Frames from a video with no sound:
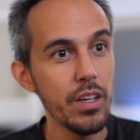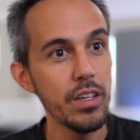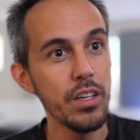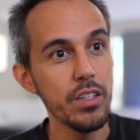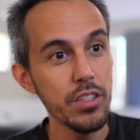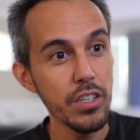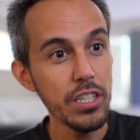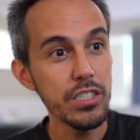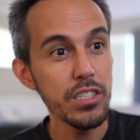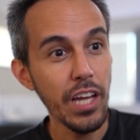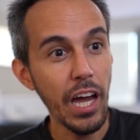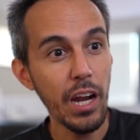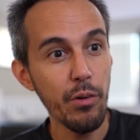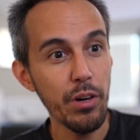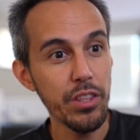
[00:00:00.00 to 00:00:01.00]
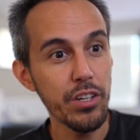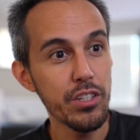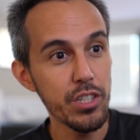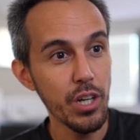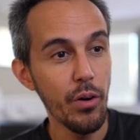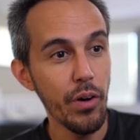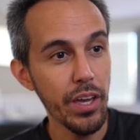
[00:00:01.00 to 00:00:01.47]
So this is kind of what they're
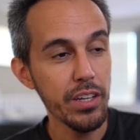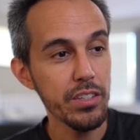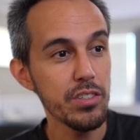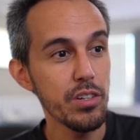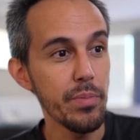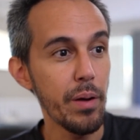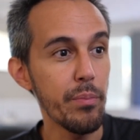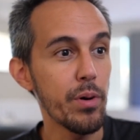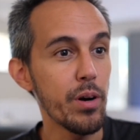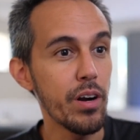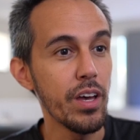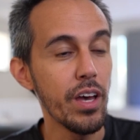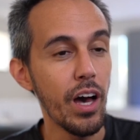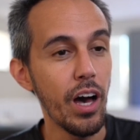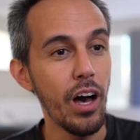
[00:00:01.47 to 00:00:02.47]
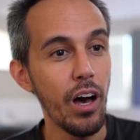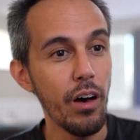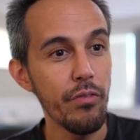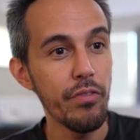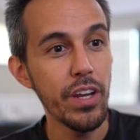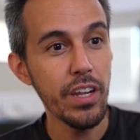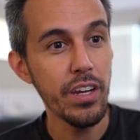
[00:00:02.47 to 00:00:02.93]
showing. So remember, uh,
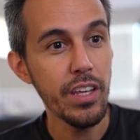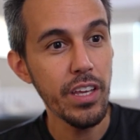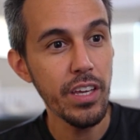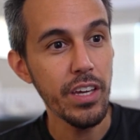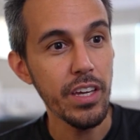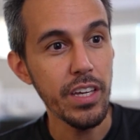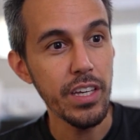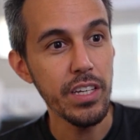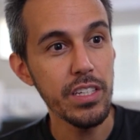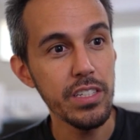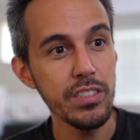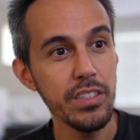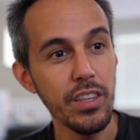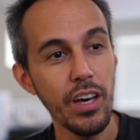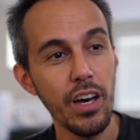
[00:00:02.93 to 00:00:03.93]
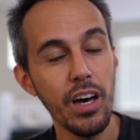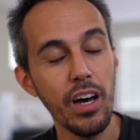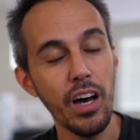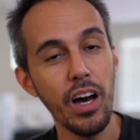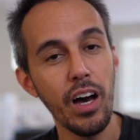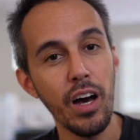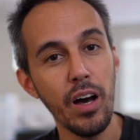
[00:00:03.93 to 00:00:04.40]
Affinity is the
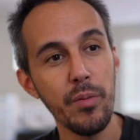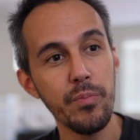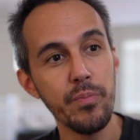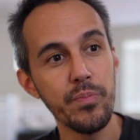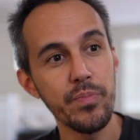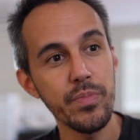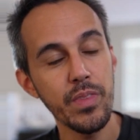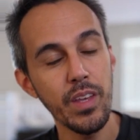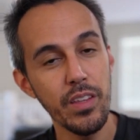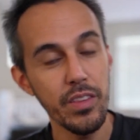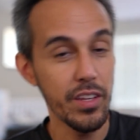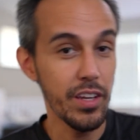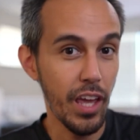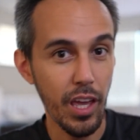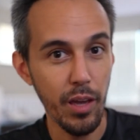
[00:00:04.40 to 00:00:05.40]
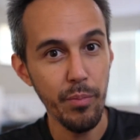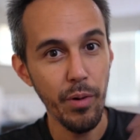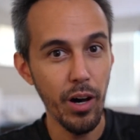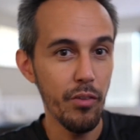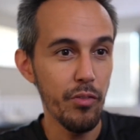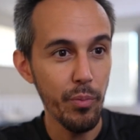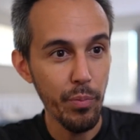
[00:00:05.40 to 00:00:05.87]
um, the name
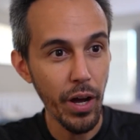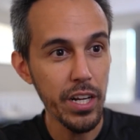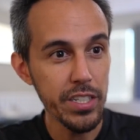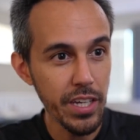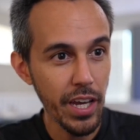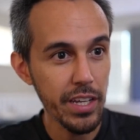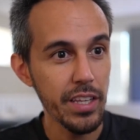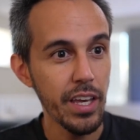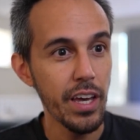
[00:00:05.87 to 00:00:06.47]
of the project.